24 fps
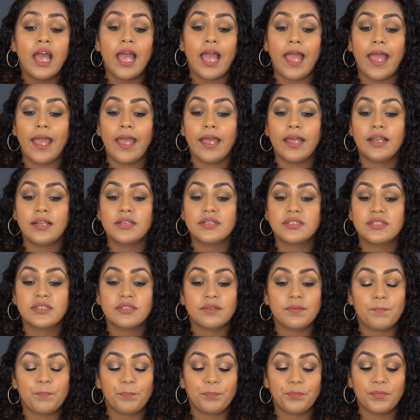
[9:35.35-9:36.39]
And
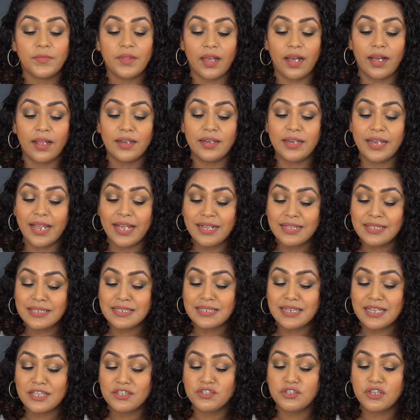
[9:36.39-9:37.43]
yeah,
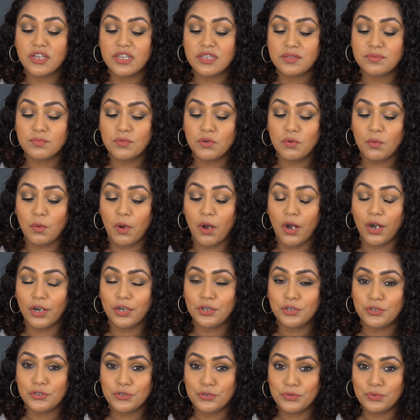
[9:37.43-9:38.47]
next let's just move
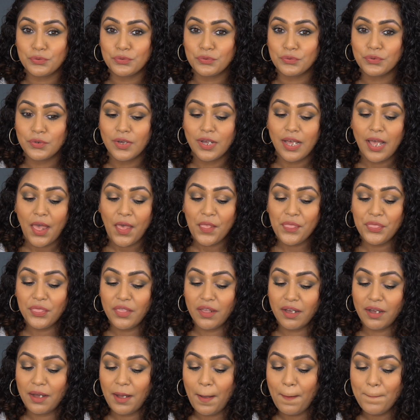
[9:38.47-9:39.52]
on to
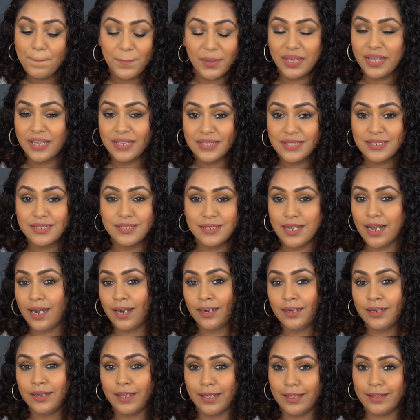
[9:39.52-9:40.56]
the biggest
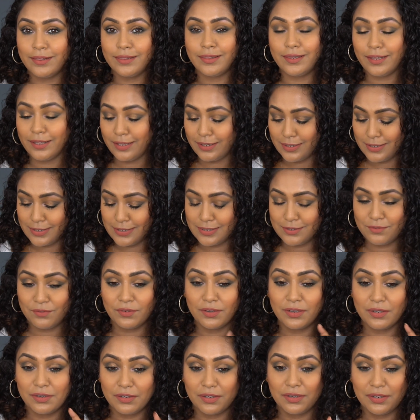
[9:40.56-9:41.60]
dud in this
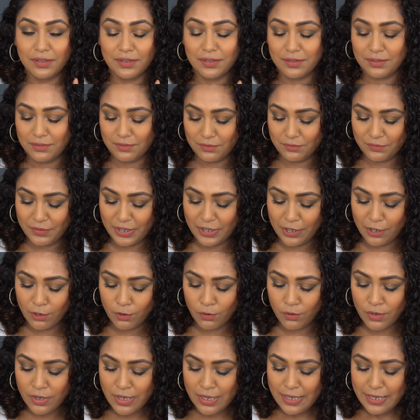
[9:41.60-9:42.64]

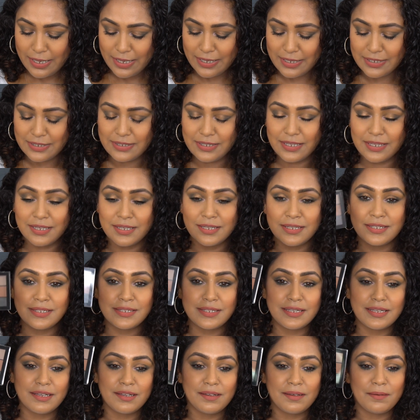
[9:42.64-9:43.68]
video is
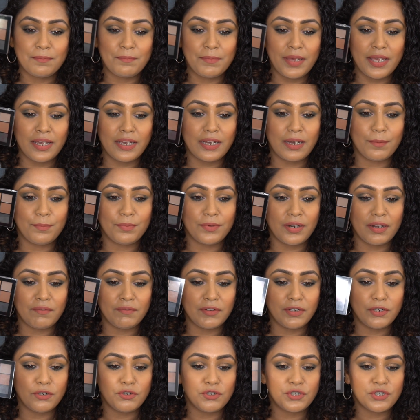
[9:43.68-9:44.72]
this Makeup
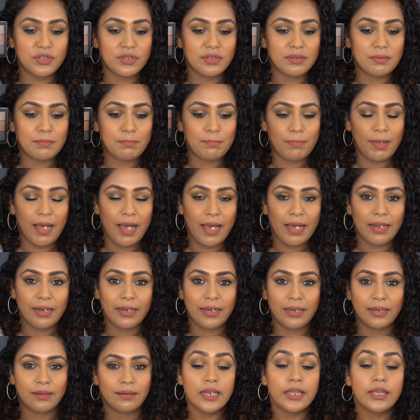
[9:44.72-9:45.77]
Revolution
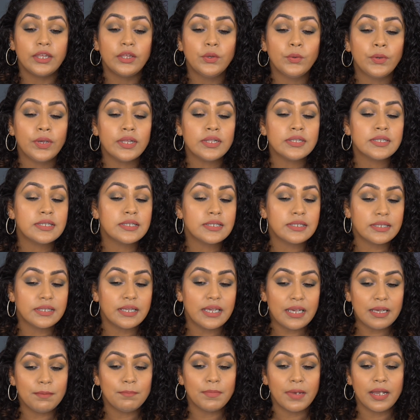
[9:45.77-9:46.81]
palette. Like you can
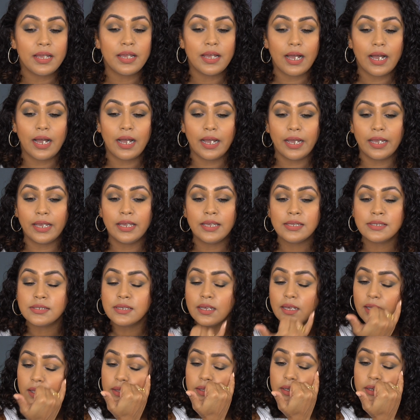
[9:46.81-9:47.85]
see my
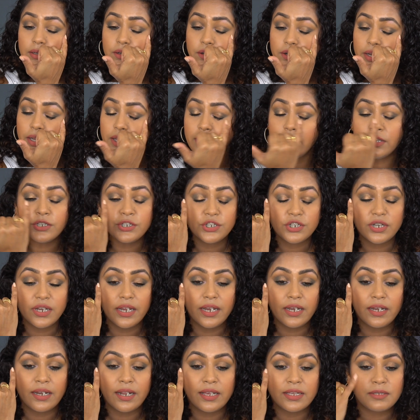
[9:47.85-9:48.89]
eyes, the green
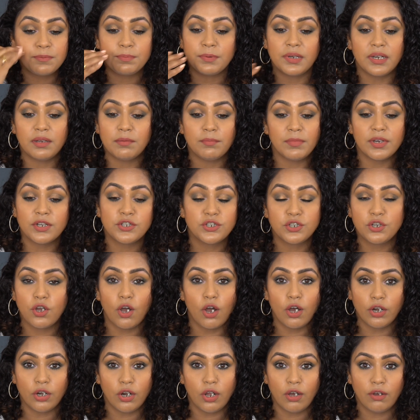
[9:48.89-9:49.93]
shade has pretty much
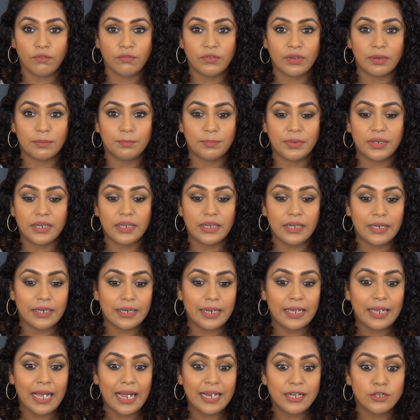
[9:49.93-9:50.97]
gone off completely.
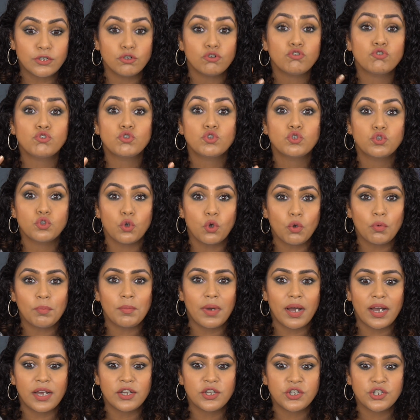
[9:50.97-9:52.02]
Like I took so
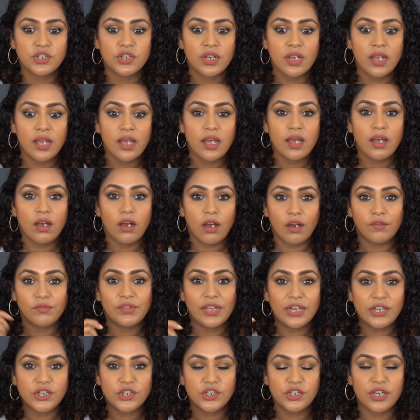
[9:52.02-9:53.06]
much of
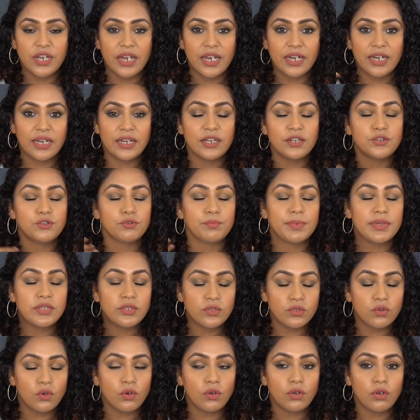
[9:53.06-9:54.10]
that shade and it took me
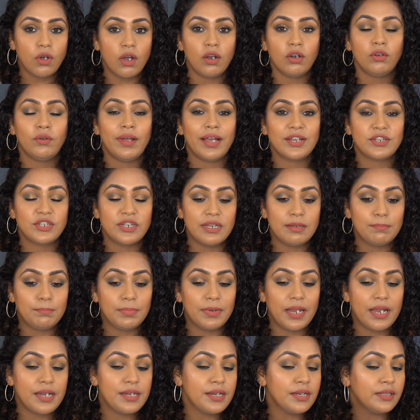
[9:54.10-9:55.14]
so long to actually
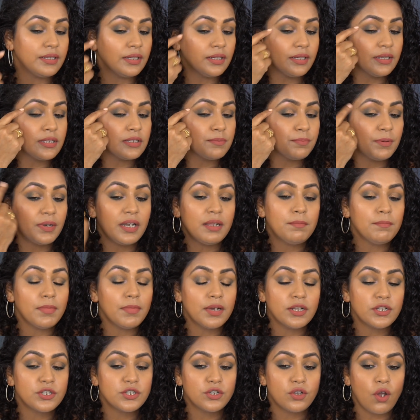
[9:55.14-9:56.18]
blend it that it's pretty
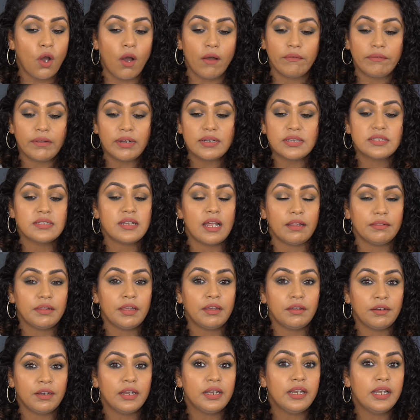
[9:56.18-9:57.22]
much gone. There's
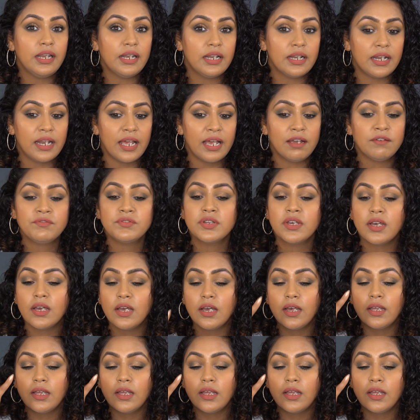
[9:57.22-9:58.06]
nothing really left.